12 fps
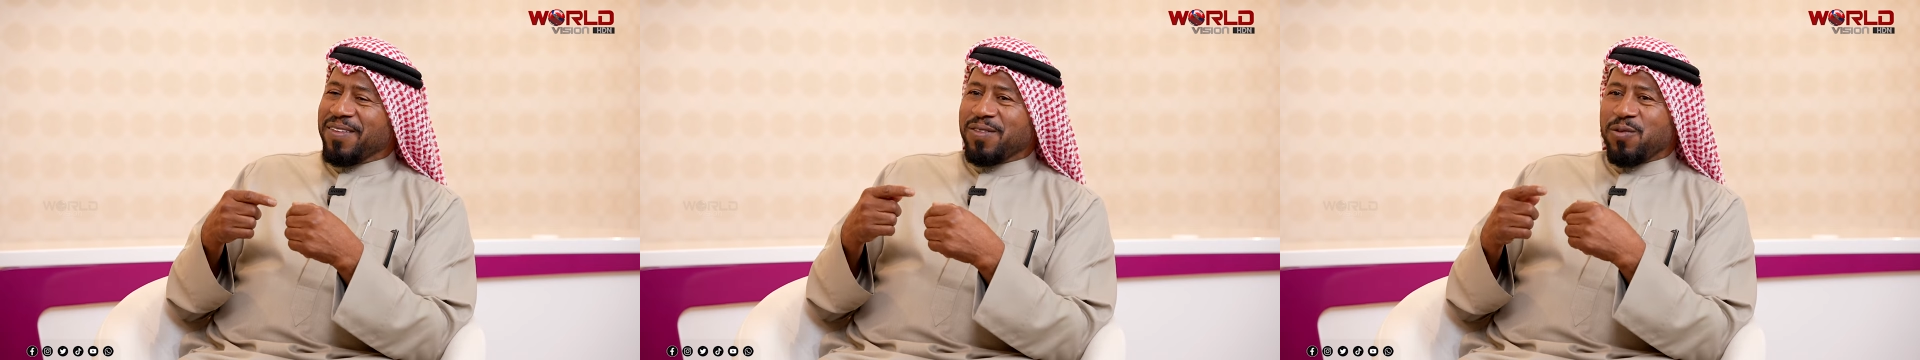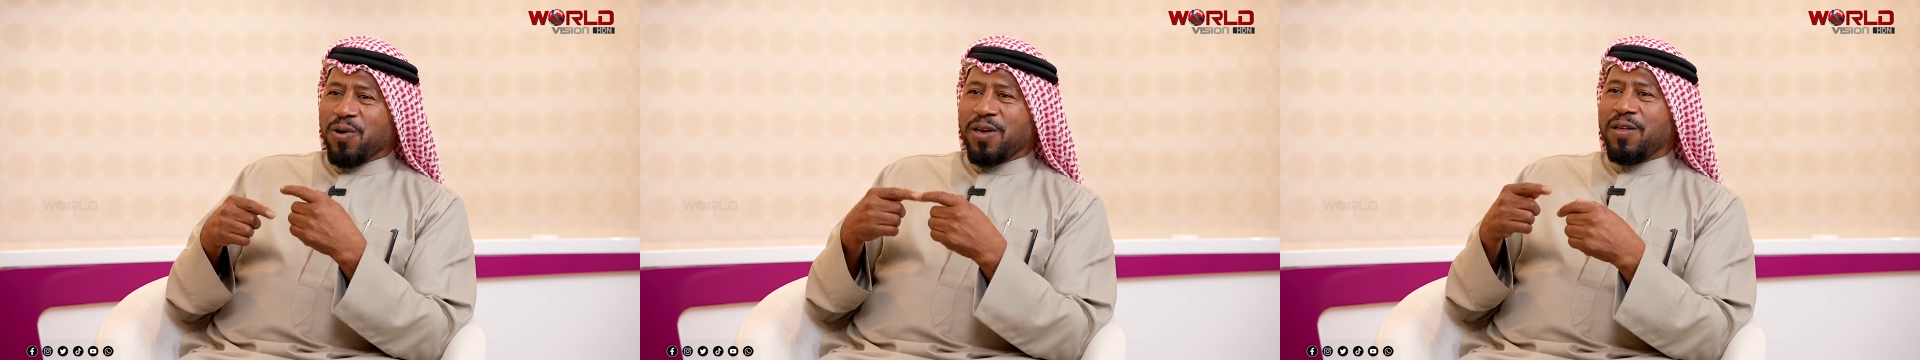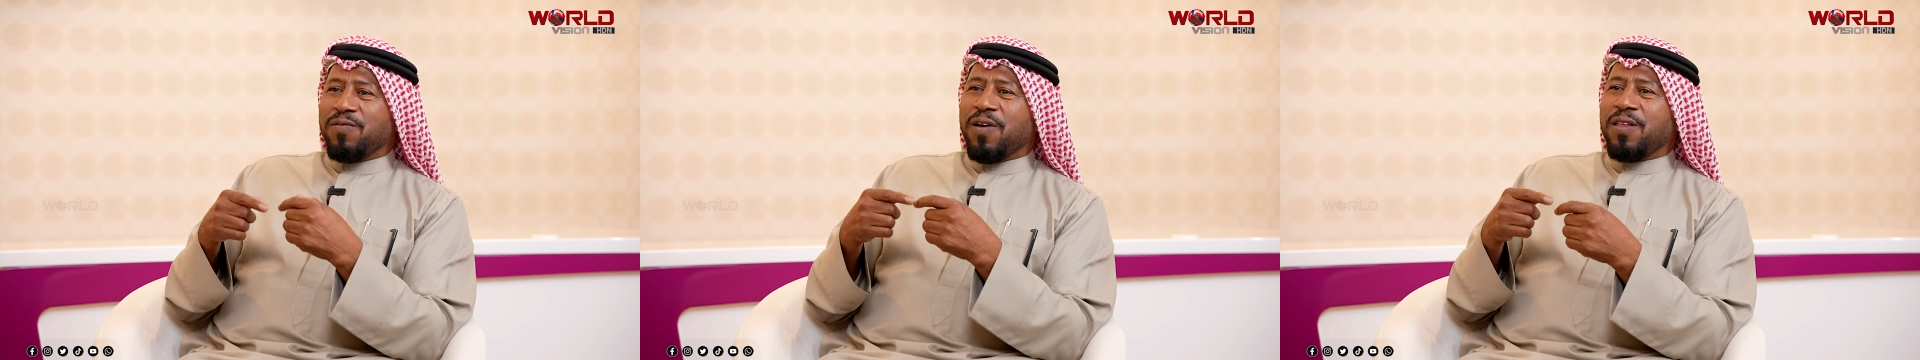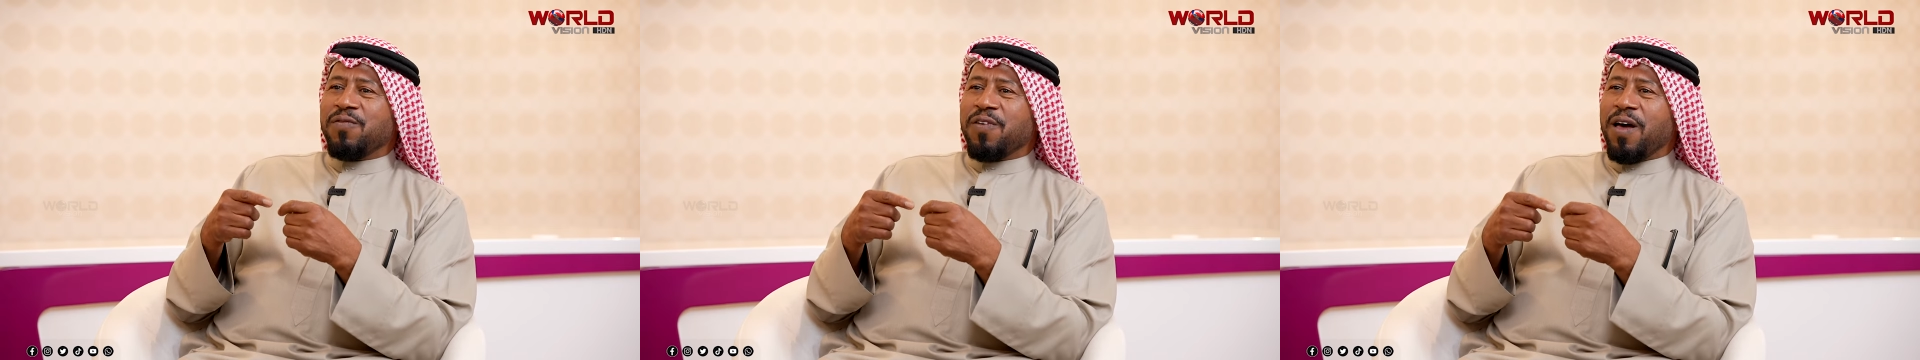Talking
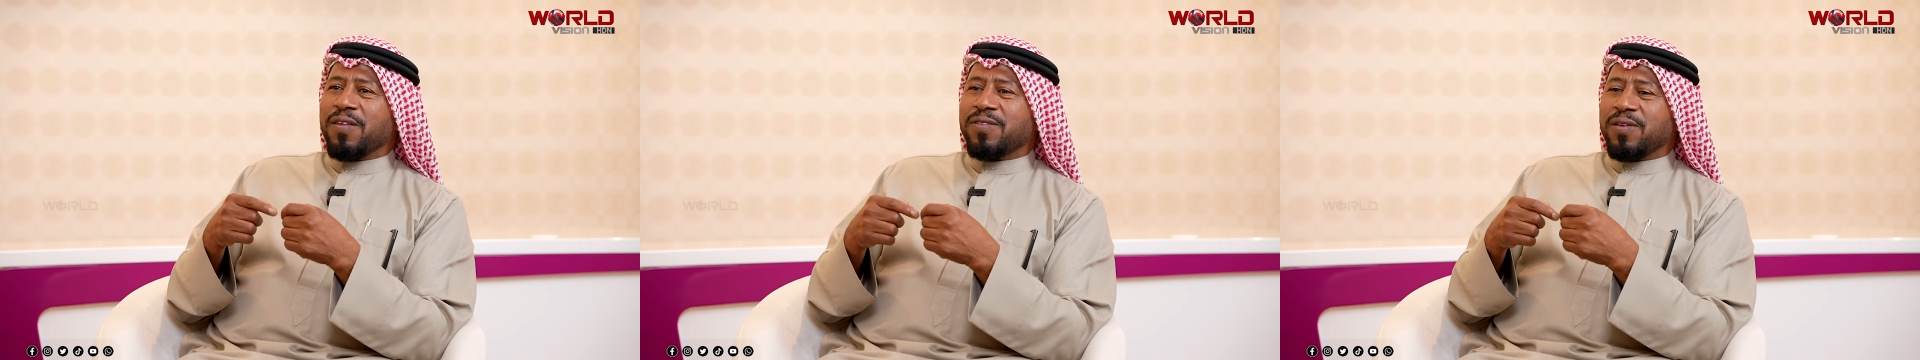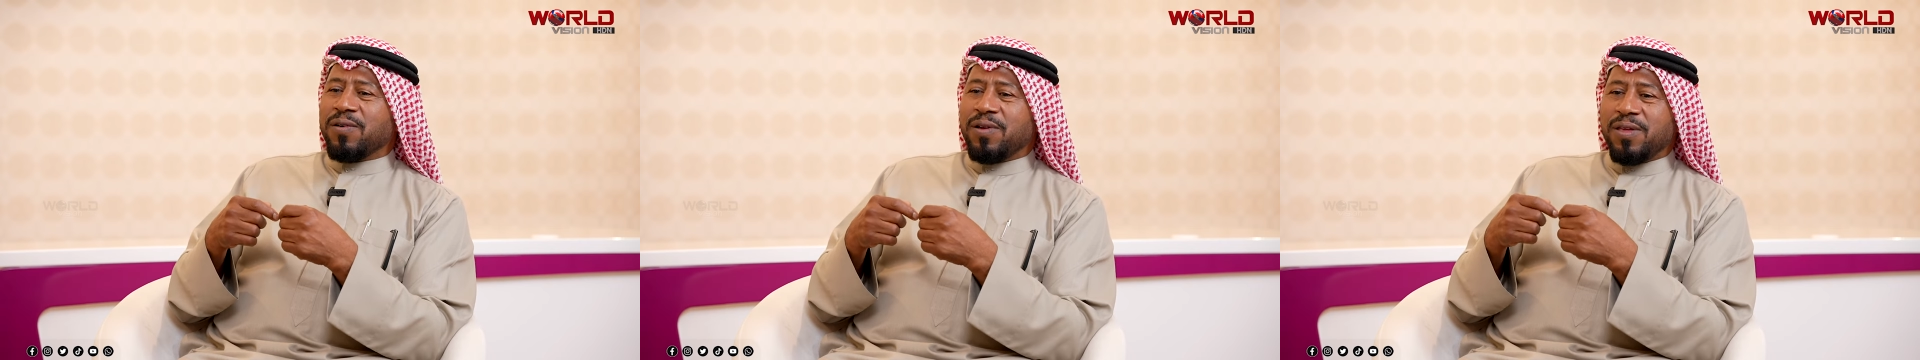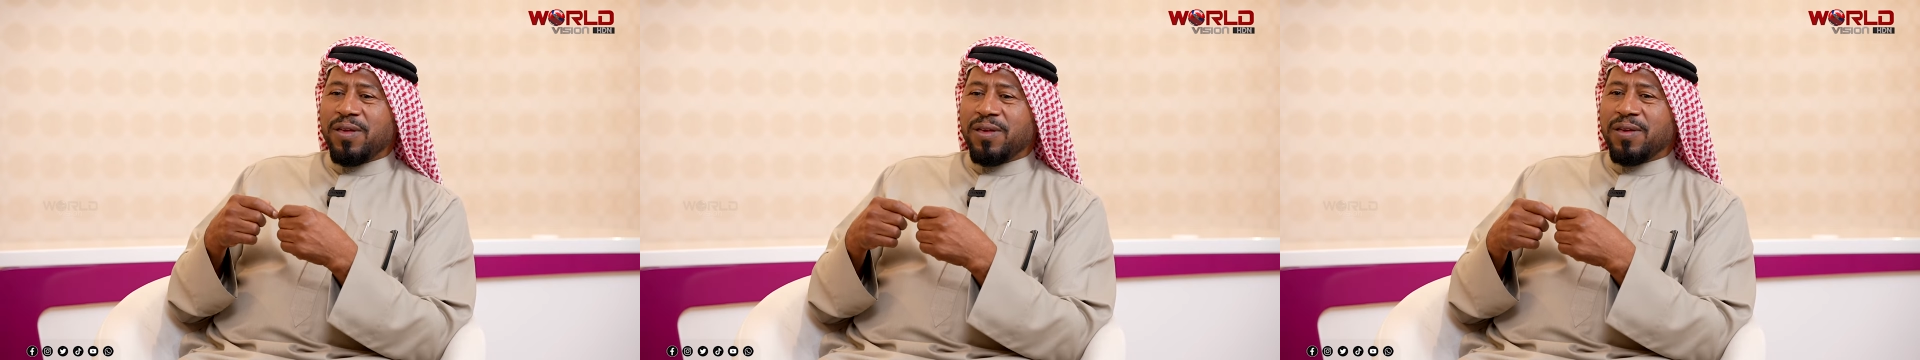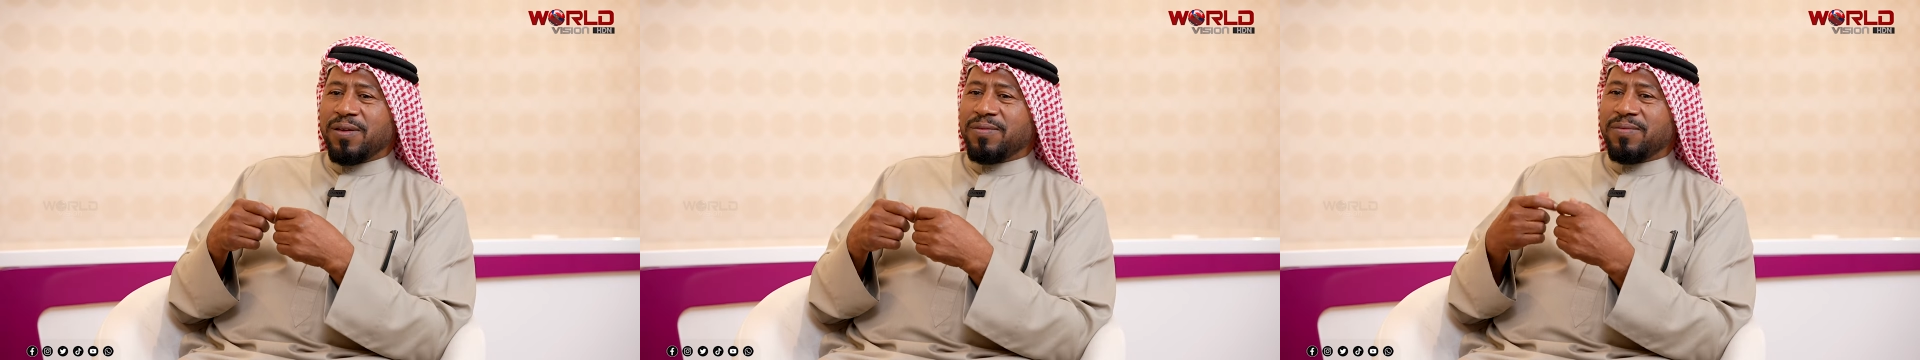very fast. Only
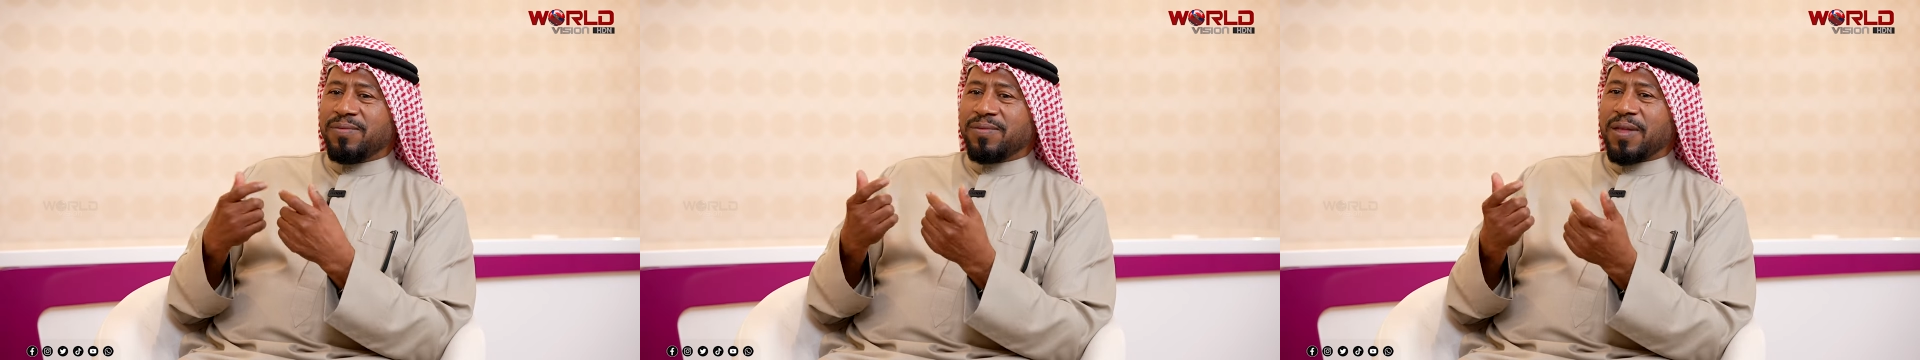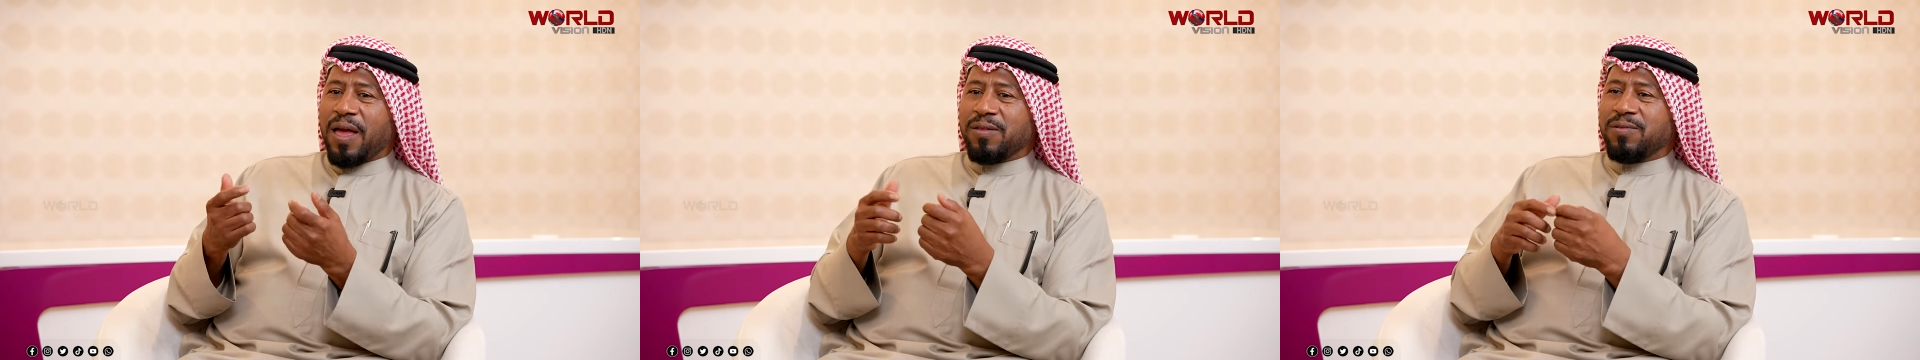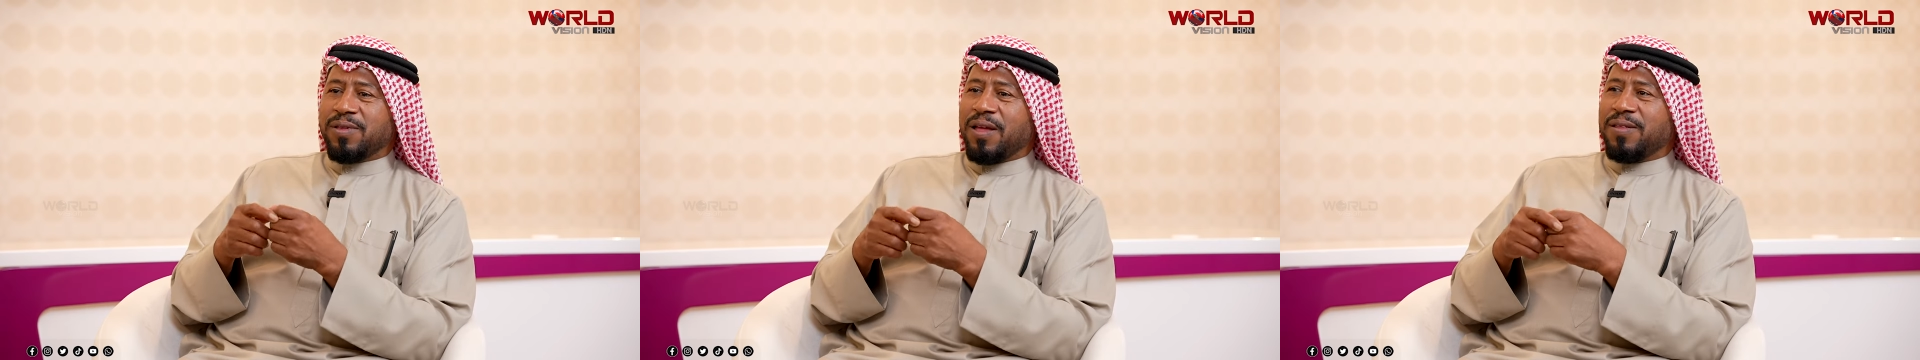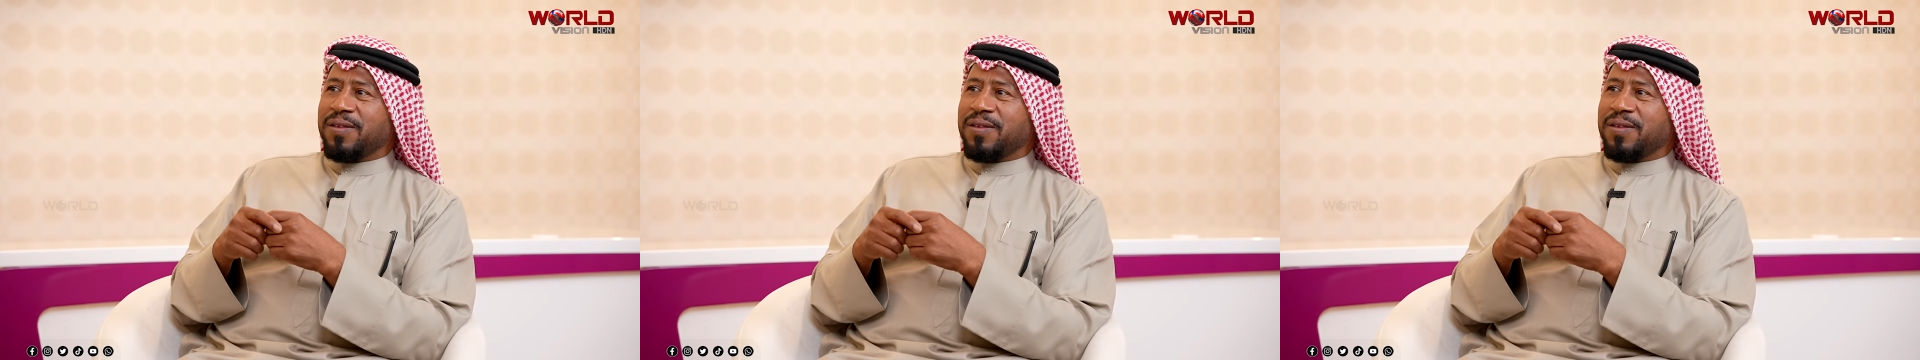I don't understand.